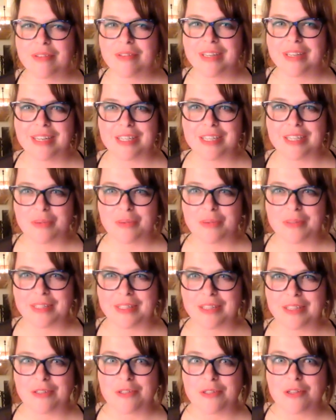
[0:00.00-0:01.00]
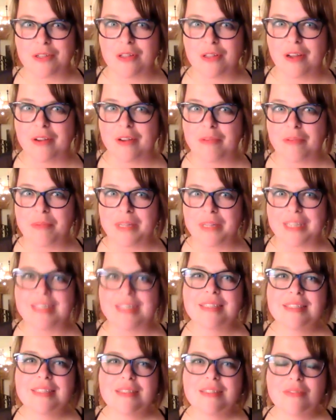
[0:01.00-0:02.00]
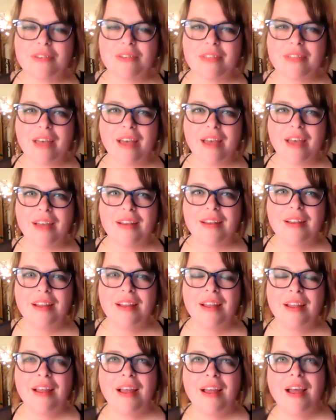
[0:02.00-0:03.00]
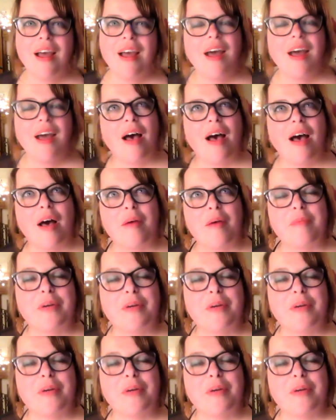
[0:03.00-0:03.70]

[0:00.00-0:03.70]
and I don't think there's a lot of places for that.